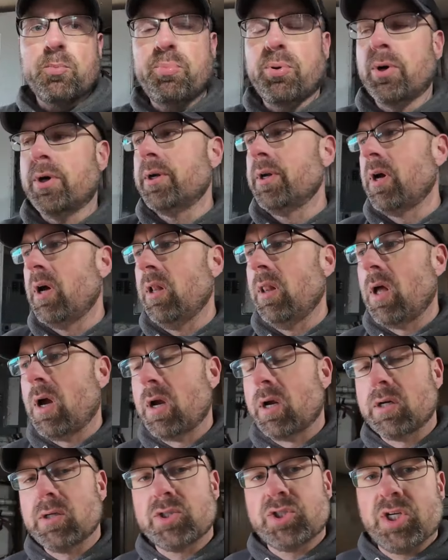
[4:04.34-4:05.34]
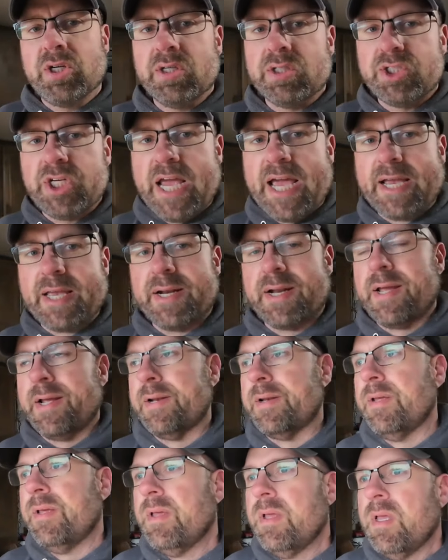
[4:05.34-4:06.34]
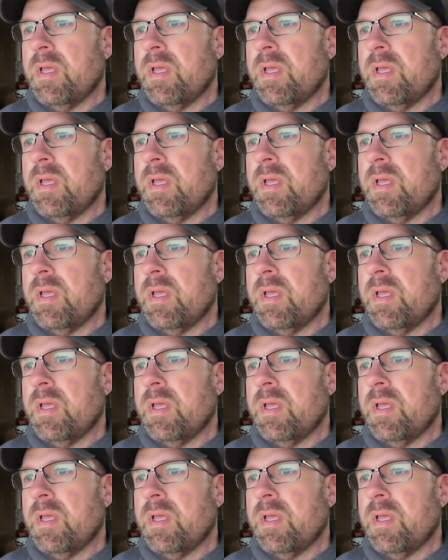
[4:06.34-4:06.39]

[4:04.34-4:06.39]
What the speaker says: put a large jacket on.